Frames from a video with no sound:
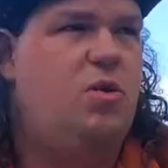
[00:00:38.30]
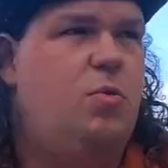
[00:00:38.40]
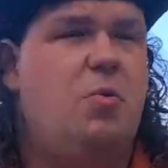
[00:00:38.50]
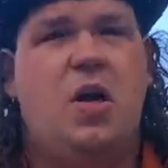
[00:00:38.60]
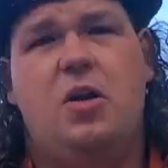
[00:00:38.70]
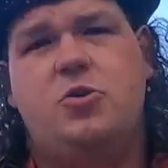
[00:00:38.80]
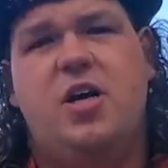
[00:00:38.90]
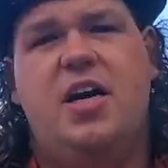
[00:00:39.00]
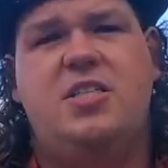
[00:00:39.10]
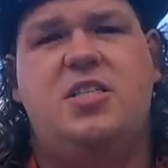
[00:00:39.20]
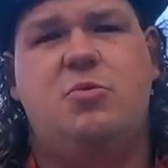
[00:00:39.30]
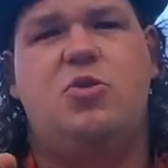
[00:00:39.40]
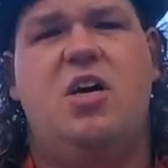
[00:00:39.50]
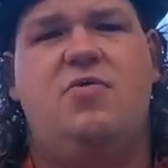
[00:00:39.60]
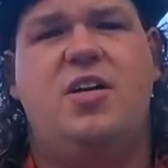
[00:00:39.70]
we wanted to try some
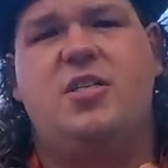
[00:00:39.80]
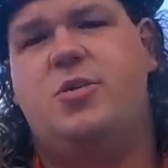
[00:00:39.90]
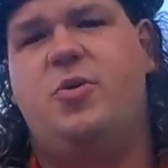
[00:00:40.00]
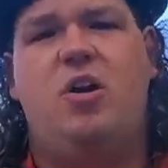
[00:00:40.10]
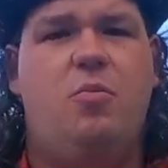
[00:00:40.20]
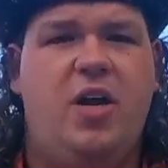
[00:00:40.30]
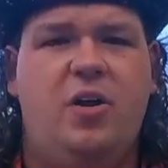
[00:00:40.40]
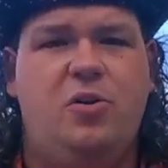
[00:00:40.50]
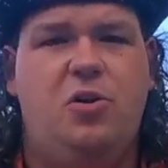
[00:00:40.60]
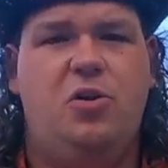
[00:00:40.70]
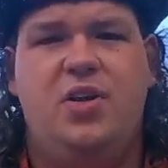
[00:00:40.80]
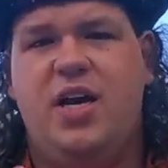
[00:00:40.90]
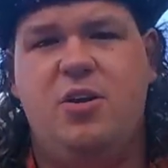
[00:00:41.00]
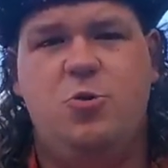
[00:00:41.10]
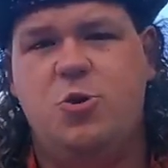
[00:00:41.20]
stuff that's experimental,
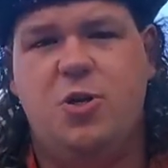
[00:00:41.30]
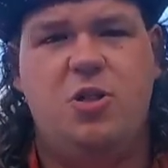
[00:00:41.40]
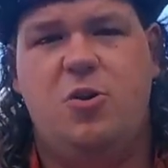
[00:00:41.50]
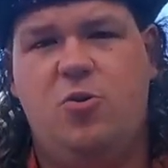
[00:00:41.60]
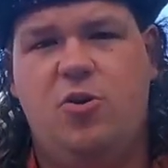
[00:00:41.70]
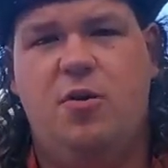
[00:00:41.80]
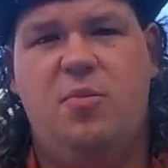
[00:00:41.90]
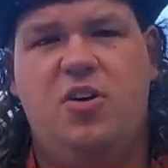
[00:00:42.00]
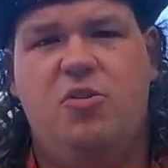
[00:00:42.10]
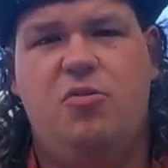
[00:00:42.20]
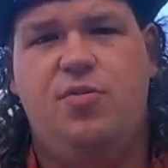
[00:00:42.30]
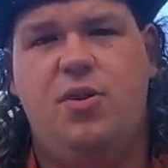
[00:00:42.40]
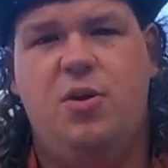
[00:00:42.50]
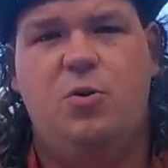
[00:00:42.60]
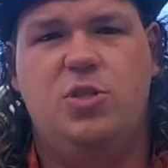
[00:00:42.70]
not usually the norm of
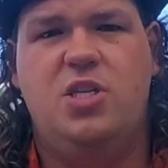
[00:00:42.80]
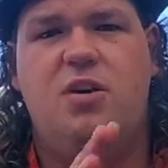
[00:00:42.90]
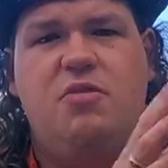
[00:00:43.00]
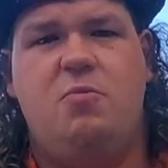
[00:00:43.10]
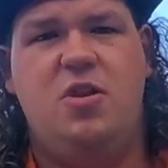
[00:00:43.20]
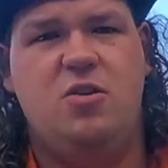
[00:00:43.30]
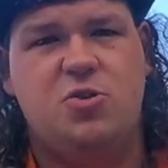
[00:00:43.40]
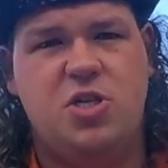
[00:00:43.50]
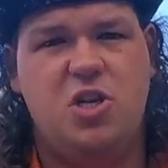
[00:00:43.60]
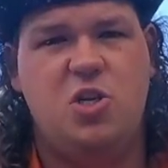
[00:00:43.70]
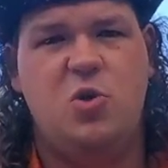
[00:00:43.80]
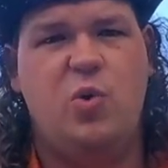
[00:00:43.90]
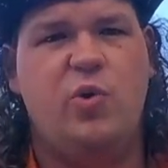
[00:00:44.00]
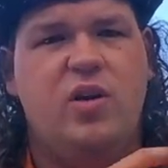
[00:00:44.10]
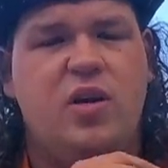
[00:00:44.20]
the old stuff that we used to do.